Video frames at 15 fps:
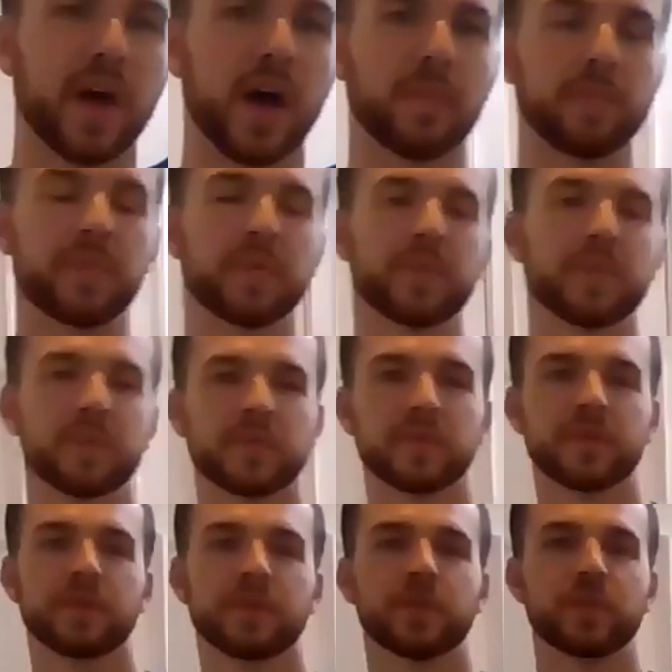up,
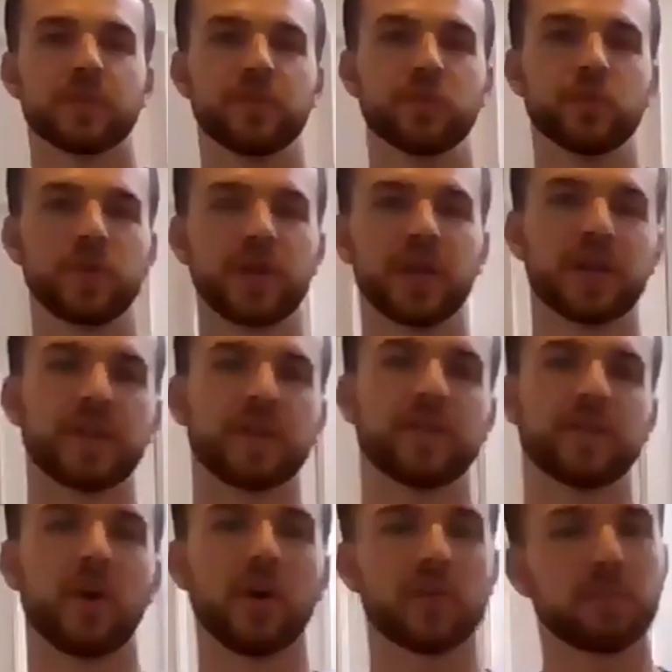
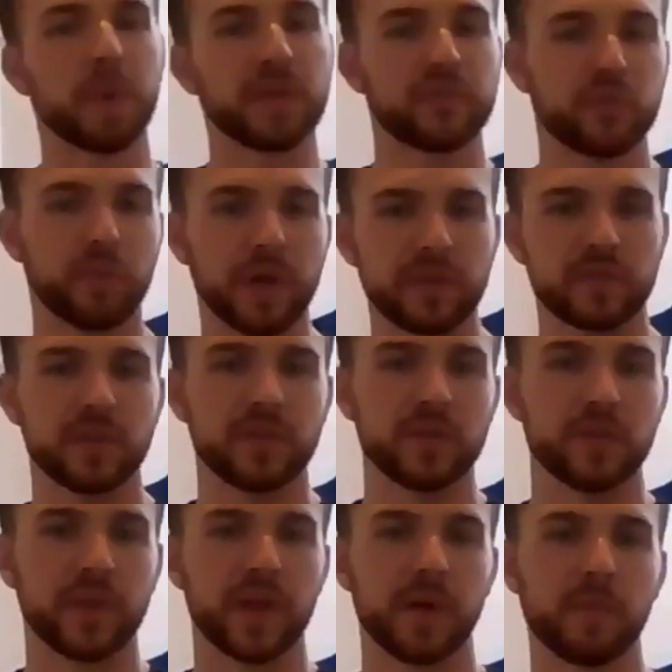there are special ways to do
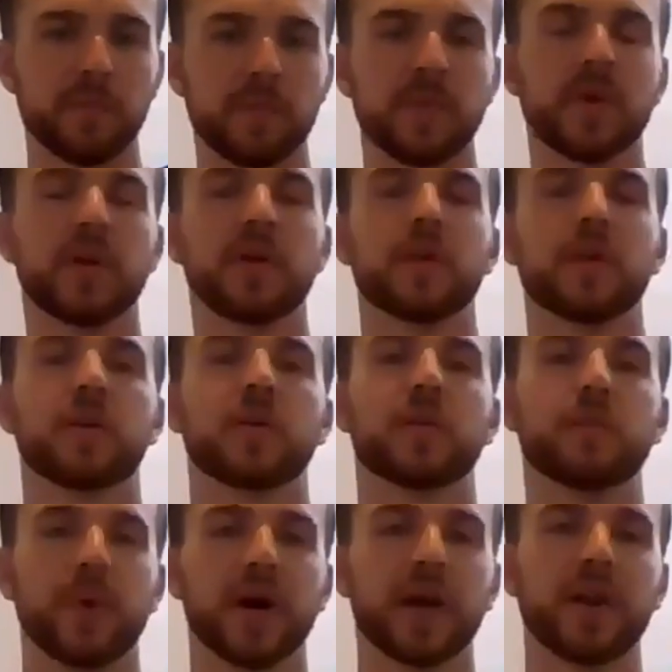them,
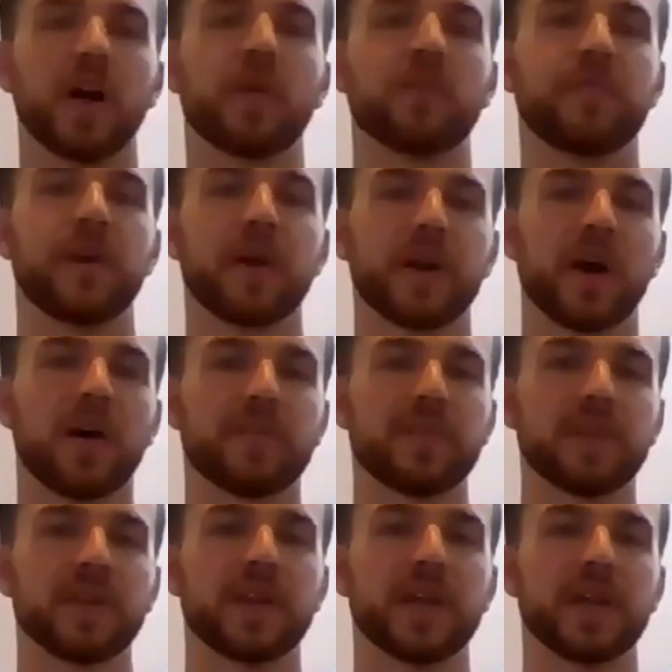but very
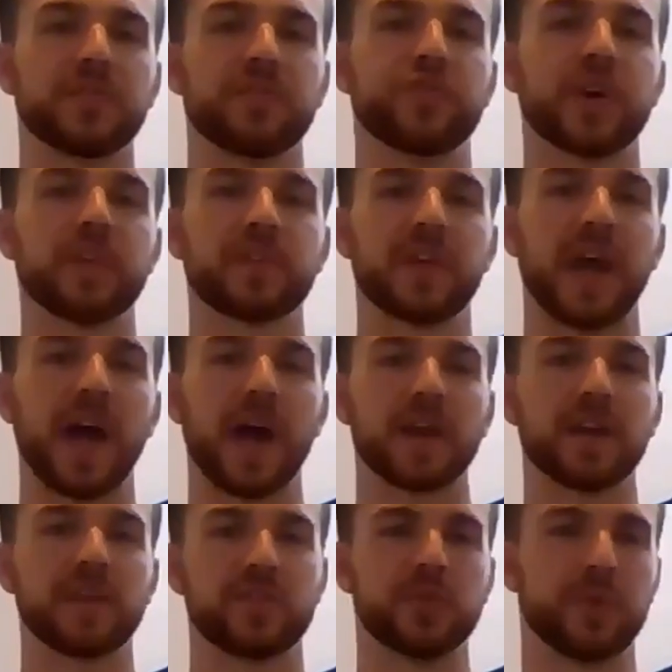often it's just
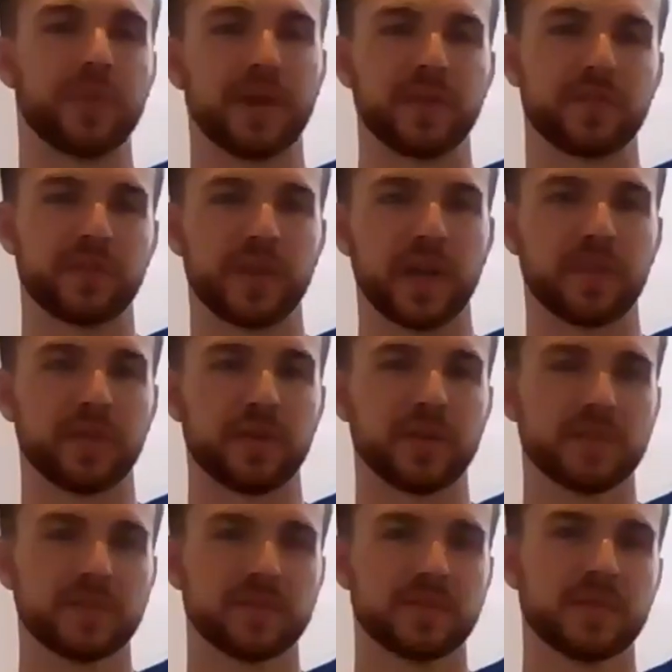adding 2 things together.
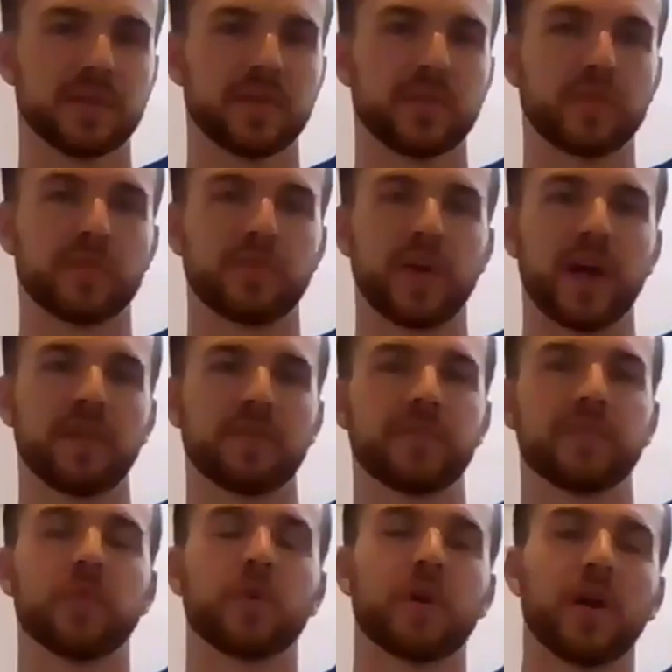So
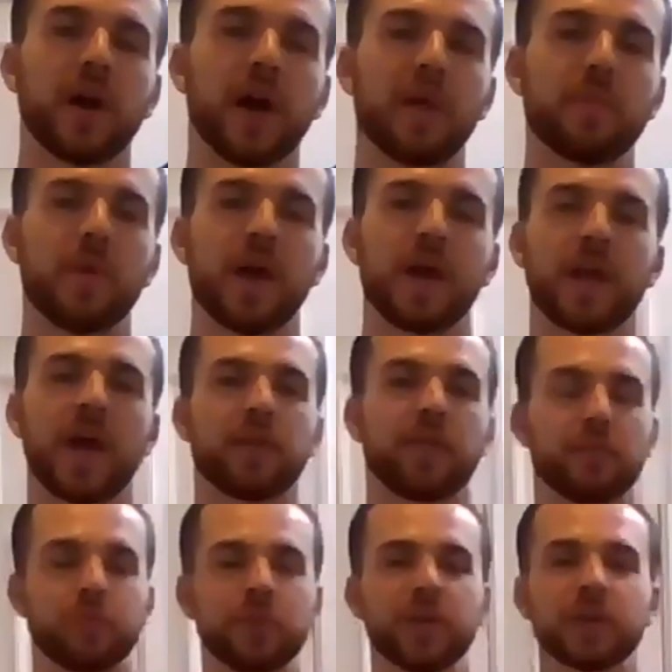5/4, I might add a
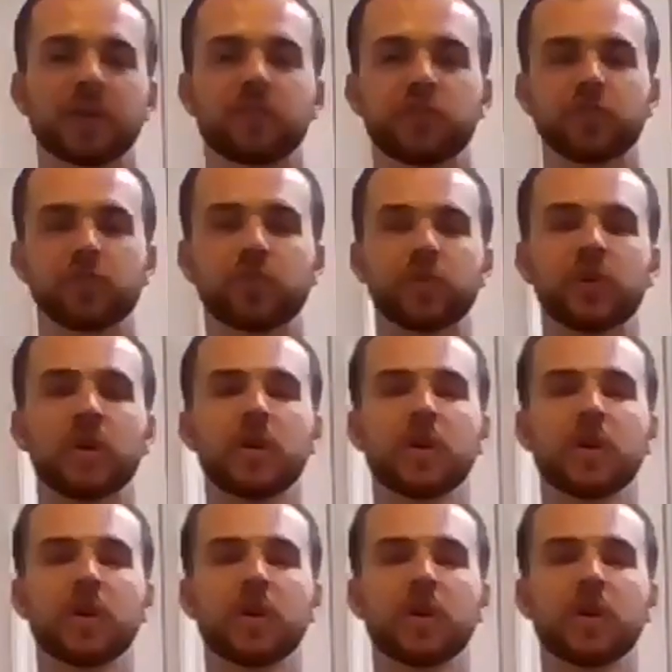3 and a 2.